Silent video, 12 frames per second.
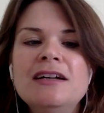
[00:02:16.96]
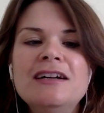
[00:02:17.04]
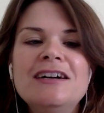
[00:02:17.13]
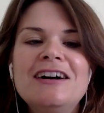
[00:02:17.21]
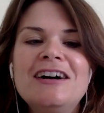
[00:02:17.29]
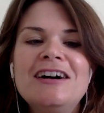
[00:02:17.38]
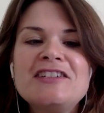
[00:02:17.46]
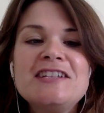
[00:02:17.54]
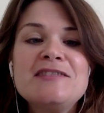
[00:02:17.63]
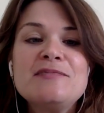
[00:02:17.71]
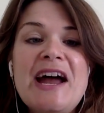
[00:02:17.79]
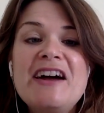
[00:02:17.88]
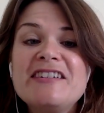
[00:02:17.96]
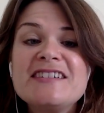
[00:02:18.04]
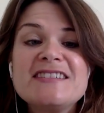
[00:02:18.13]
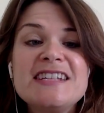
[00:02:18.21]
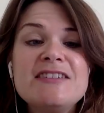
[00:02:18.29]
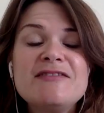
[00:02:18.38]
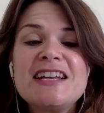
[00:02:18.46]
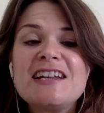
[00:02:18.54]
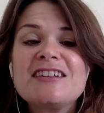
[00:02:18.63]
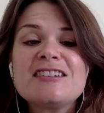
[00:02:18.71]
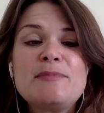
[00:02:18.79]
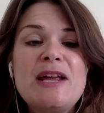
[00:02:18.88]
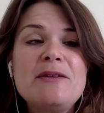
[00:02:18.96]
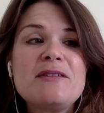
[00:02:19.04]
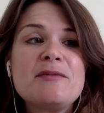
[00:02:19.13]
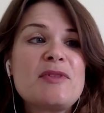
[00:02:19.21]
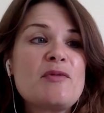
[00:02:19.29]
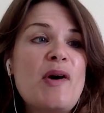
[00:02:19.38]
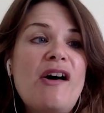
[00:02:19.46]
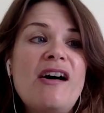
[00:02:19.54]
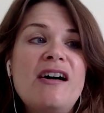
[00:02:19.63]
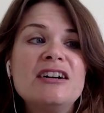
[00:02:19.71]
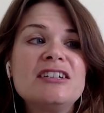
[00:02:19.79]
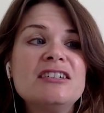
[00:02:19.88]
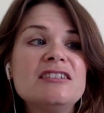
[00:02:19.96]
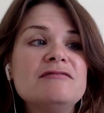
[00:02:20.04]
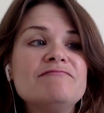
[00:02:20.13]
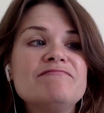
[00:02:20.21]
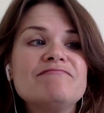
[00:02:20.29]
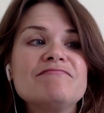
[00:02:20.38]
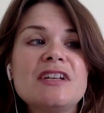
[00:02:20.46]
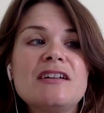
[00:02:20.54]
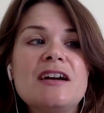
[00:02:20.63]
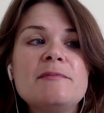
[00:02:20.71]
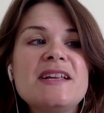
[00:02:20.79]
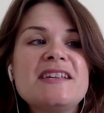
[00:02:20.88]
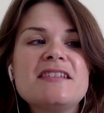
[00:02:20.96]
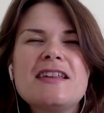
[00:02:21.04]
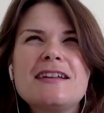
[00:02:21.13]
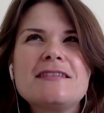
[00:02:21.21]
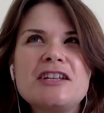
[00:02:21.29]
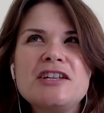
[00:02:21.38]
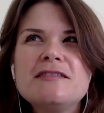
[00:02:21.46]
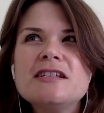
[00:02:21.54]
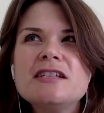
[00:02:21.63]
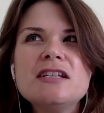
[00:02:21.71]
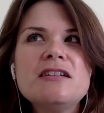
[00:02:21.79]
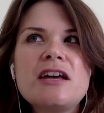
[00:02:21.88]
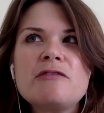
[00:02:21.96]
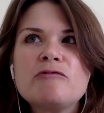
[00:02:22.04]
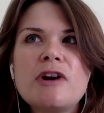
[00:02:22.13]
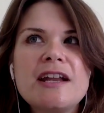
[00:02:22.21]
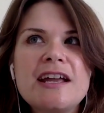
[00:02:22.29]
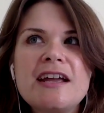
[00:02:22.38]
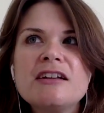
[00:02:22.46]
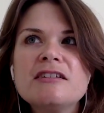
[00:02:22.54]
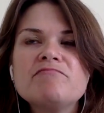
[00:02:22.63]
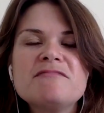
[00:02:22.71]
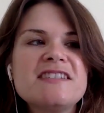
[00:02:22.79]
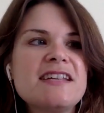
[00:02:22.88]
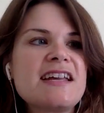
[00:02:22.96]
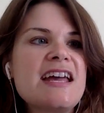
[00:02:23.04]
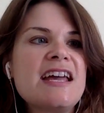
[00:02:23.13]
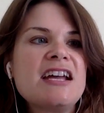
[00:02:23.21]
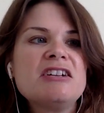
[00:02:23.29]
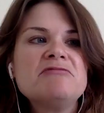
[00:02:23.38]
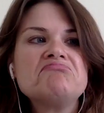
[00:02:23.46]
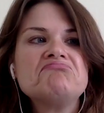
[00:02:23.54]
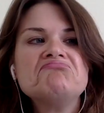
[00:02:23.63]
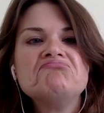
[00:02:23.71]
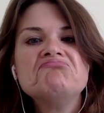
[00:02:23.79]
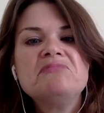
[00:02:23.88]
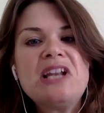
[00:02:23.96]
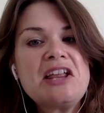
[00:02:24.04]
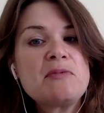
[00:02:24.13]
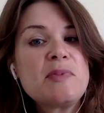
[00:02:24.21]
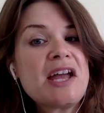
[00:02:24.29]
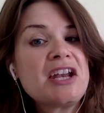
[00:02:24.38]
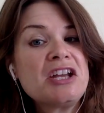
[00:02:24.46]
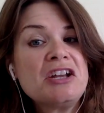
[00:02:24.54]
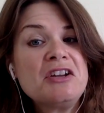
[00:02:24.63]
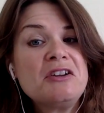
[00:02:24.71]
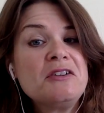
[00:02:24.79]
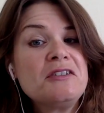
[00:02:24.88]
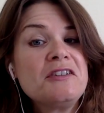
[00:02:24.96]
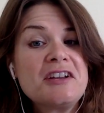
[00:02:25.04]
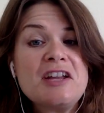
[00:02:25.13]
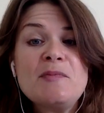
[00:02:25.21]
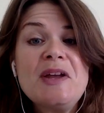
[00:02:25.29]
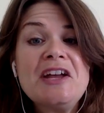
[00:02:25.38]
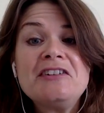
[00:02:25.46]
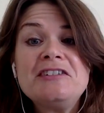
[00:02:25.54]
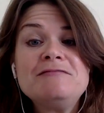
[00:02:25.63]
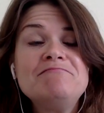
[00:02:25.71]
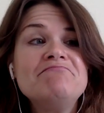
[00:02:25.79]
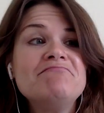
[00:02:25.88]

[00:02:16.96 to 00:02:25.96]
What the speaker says: go to his parents' evenings, play with him in the park. I miss the things I used to do, like running, singing, playing piano, cooking a meal.